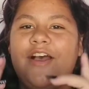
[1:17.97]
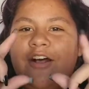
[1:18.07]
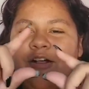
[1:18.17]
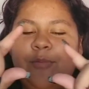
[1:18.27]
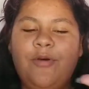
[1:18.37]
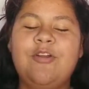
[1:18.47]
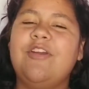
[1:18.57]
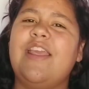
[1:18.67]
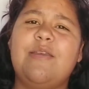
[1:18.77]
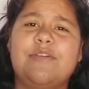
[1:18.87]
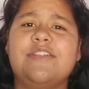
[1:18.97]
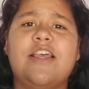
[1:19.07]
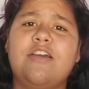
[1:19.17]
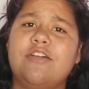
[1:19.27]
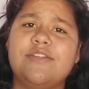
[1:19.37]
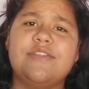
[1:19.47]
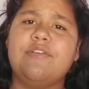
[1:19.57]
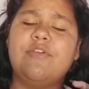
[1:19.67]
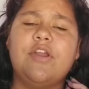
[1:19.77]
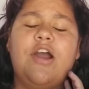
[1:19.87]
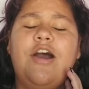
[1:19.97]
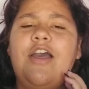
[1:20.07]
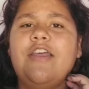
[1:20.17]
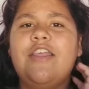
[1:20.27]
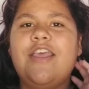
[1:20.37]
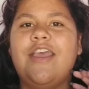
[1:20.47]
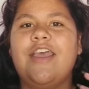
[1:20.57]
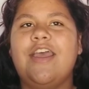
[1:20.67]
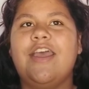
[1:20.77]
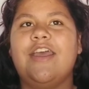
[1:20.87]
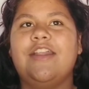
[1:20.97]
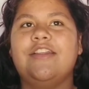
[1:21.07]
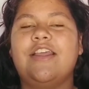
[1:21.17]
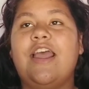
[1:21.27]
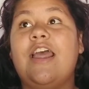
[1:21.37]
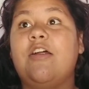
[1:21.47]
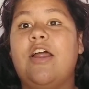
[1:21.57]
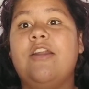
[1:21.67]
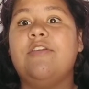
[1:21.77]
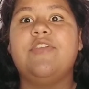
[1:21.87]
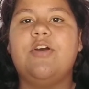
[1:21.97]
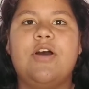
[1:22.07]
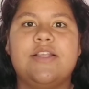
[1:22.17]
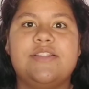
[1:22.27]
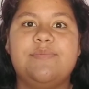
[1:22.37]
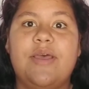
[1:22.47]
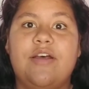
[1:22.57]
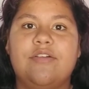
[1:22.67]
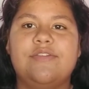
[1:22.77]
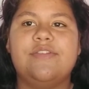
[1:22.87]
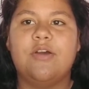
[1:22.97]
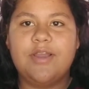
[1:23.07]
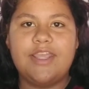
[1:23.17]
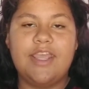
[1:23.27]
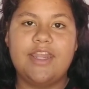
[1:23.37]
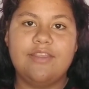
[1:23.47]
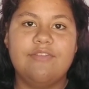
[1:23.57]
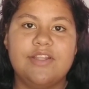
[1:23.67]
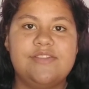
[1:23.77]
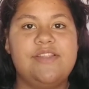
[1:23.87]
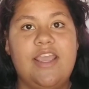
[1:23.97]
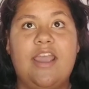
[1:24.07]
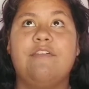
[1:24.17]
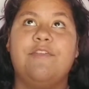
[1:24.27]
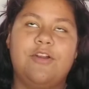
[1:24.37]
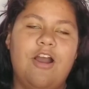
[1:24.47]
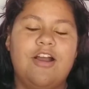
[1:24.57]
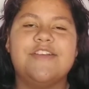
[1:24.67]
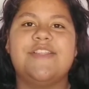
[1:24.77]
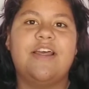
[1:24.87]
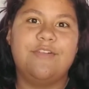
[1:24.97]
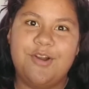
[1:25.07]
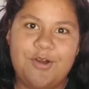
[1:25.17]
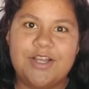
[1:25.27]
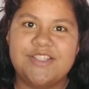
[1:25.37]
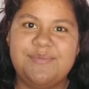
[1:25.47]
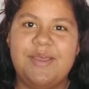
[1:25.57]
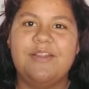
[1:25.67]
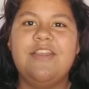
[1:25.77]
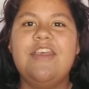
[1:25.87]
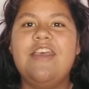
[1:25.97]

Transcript: I'll put her name because I honestly forgot, and I don't even know how it's spelled, so I can't even say I forgot because I don't know how it's spelled.